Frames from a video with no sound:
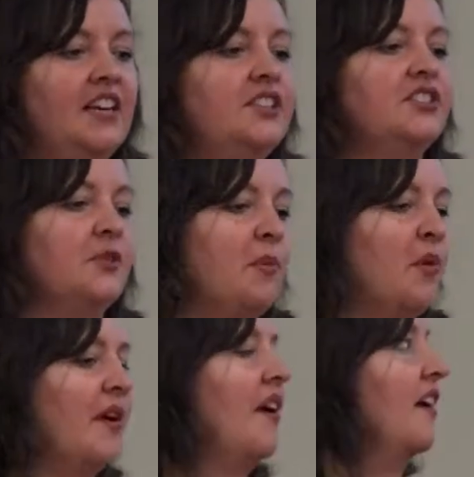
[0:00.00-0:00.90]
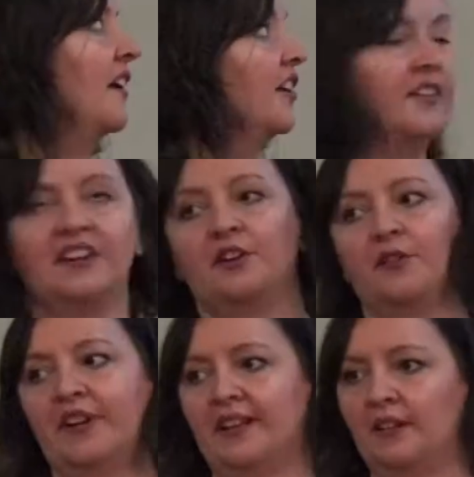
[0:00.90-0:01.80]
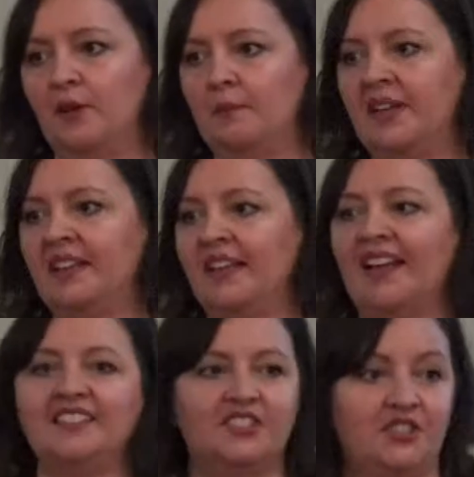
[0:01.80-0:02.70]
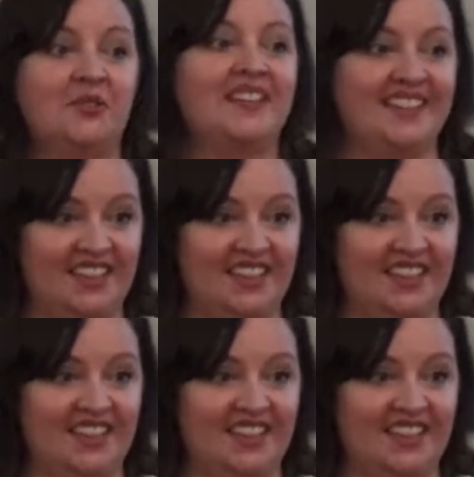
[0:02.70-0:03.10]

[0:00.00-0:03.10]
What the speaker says: to support our current curriculum and student